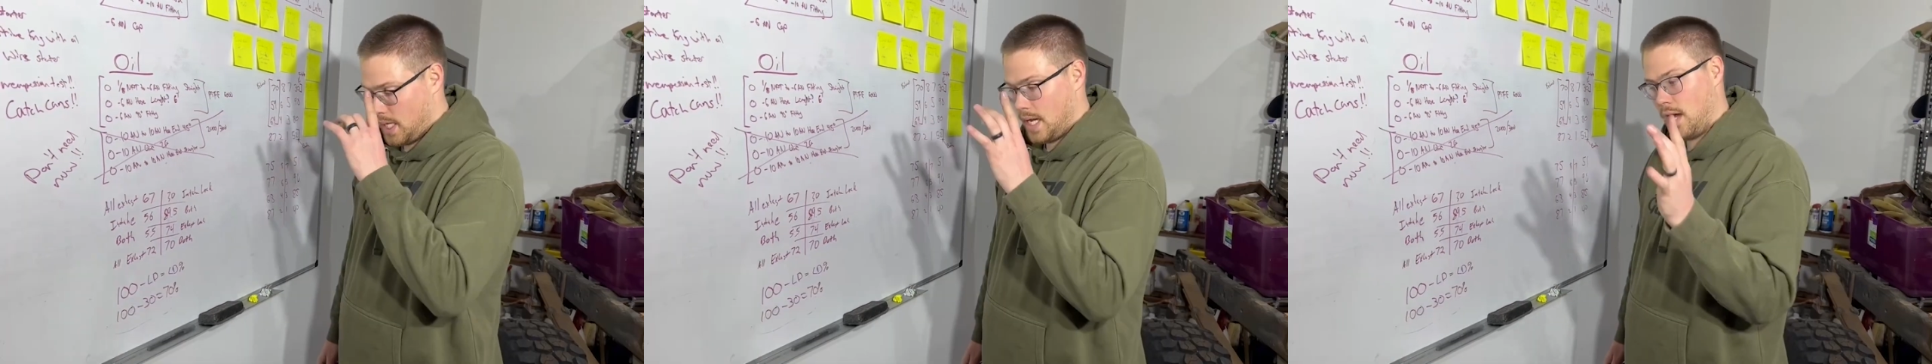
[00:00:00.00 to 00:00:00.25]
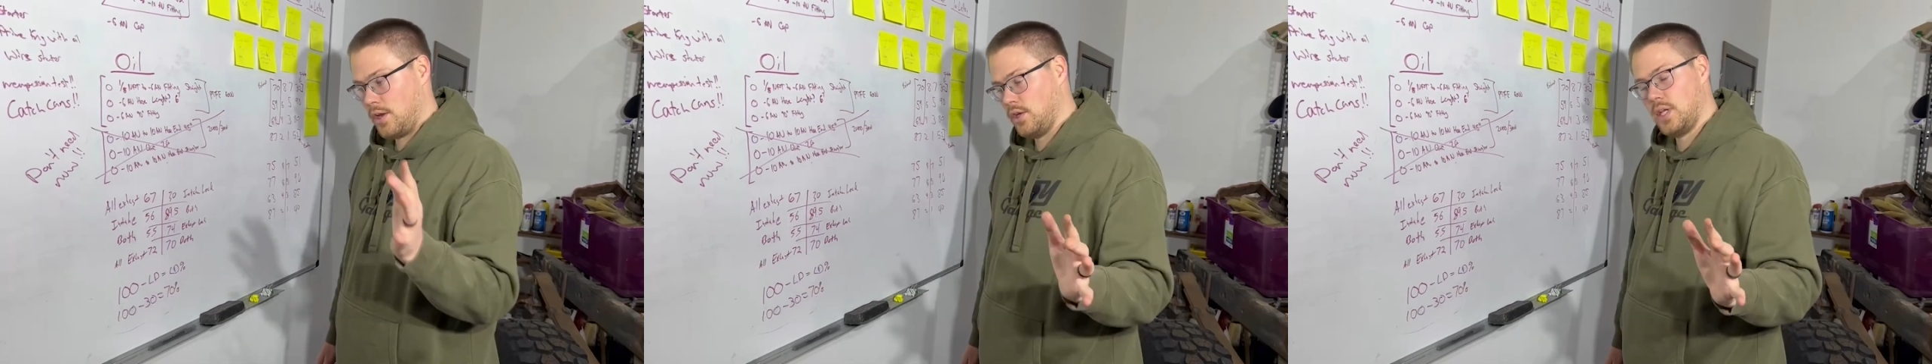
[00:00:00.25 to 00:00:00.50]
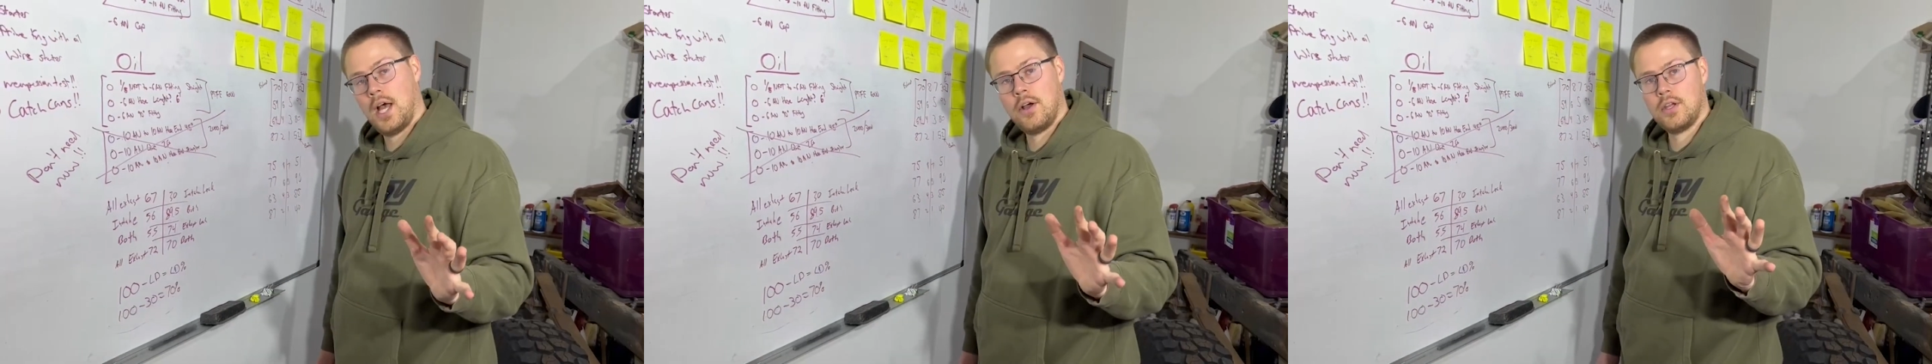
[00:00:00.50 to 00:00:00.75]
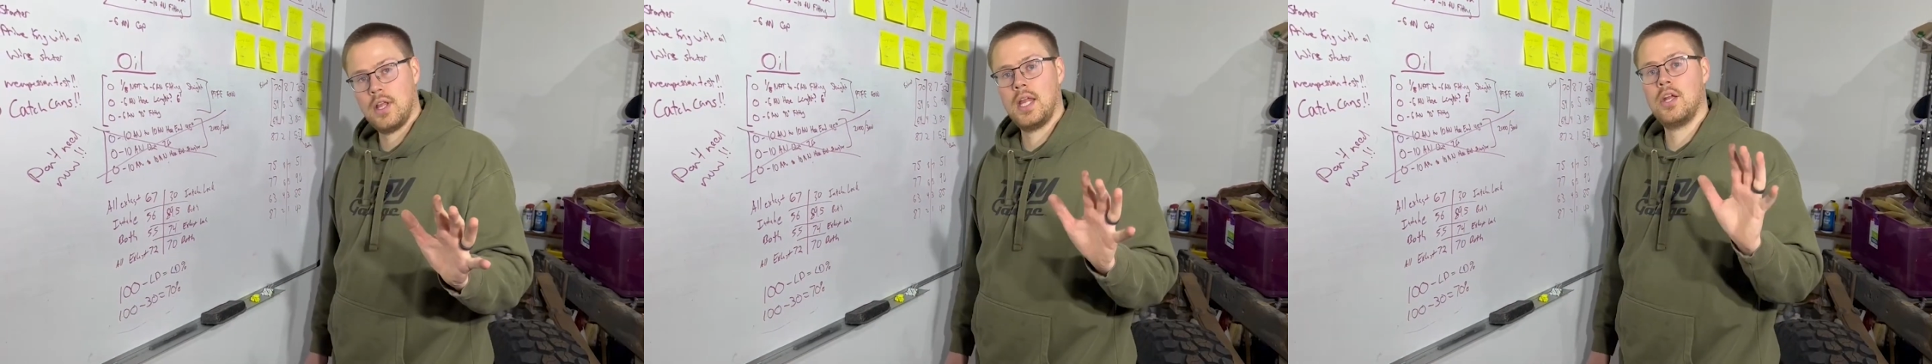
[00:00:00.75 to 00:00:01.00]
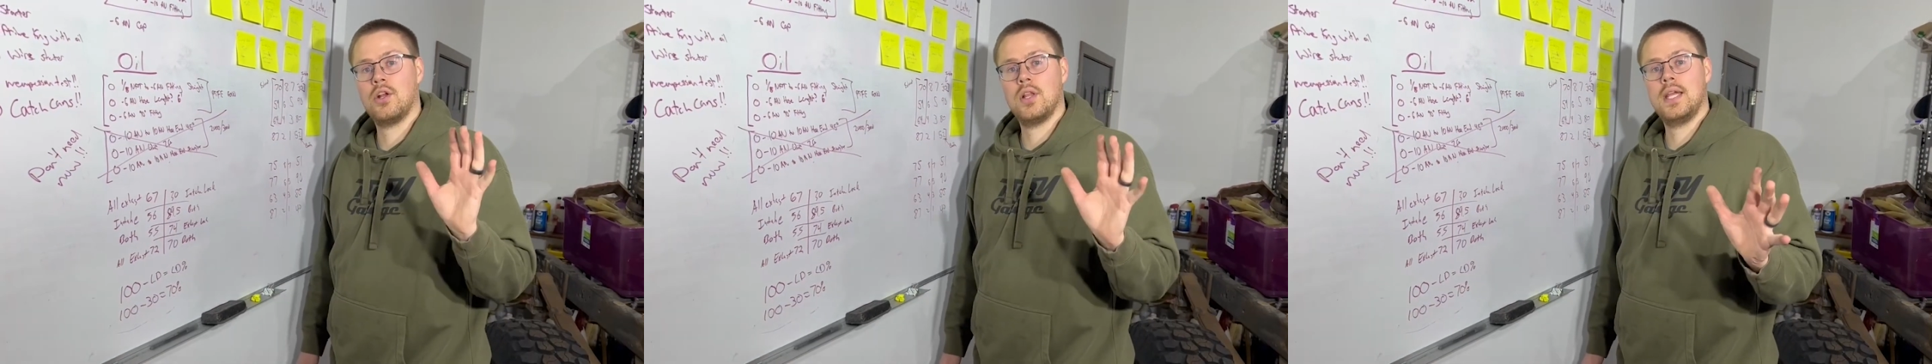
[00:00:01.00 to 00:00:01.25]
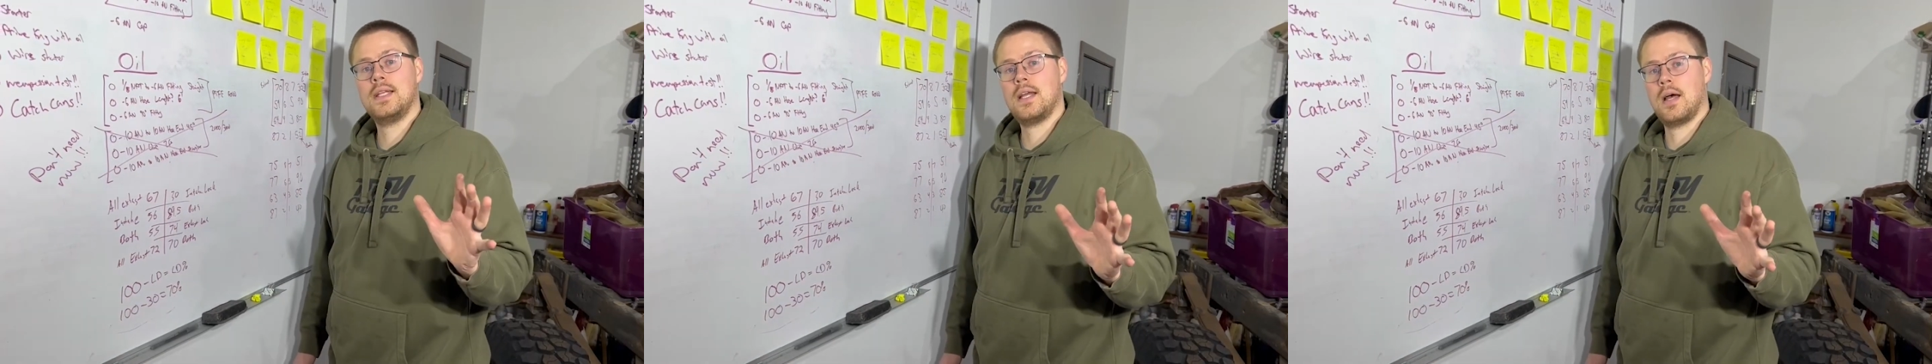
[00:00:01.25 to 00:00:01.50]
How do you calculate your
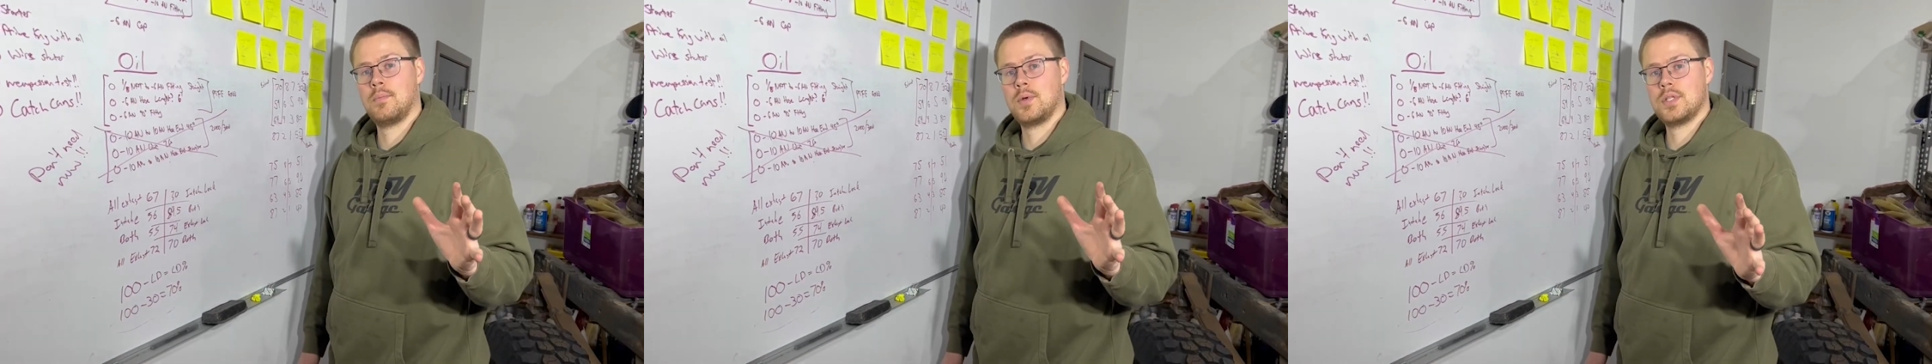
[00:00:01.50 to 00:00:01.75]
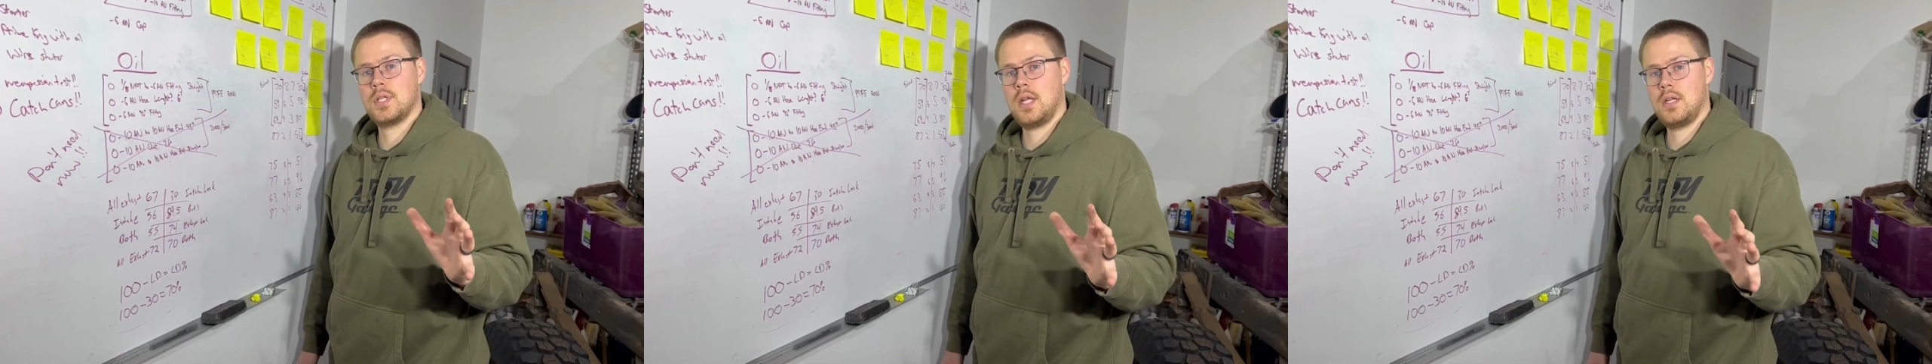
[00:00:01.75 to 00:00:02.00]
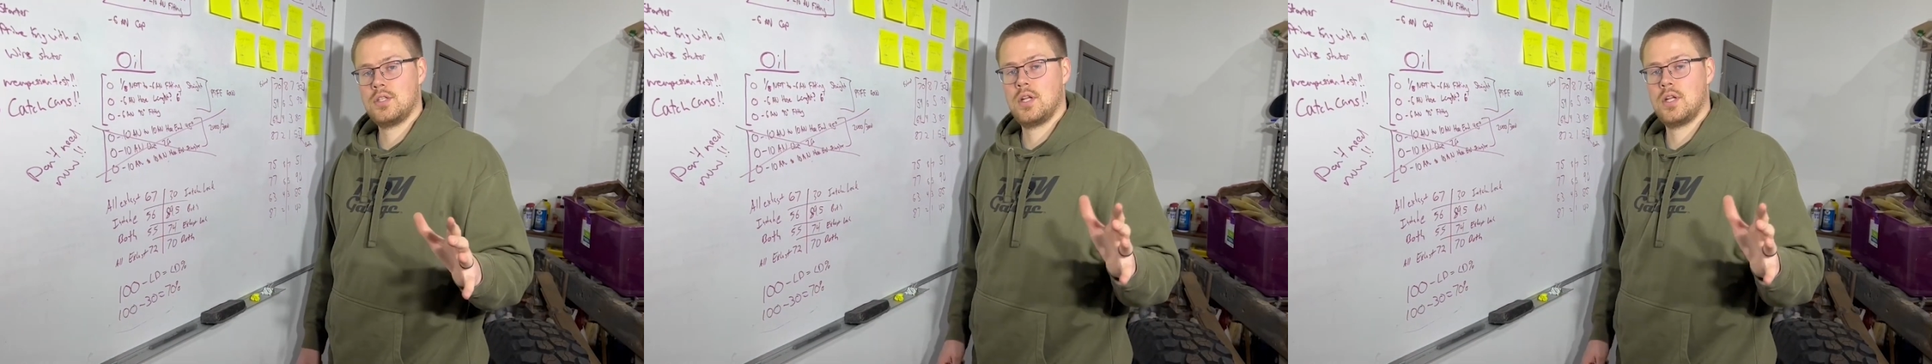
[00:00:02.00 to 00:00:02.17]
leak down percentage?